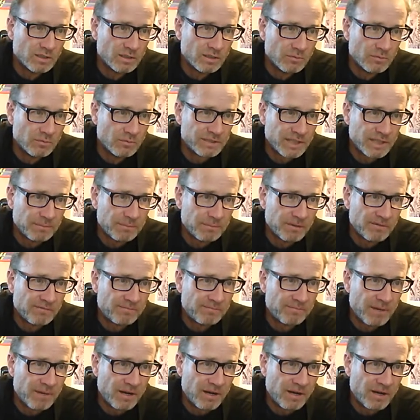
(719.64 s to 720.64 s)
What type of
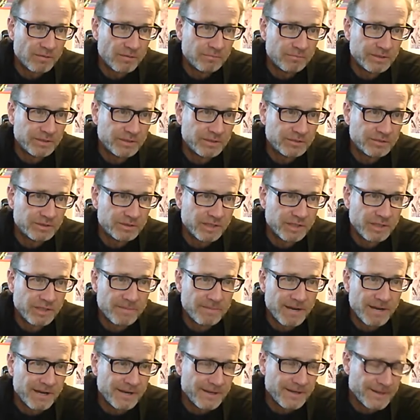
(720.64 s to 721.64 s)
power meter should I
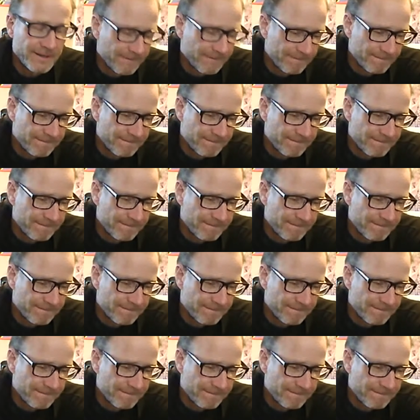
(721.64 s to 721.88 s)
buy?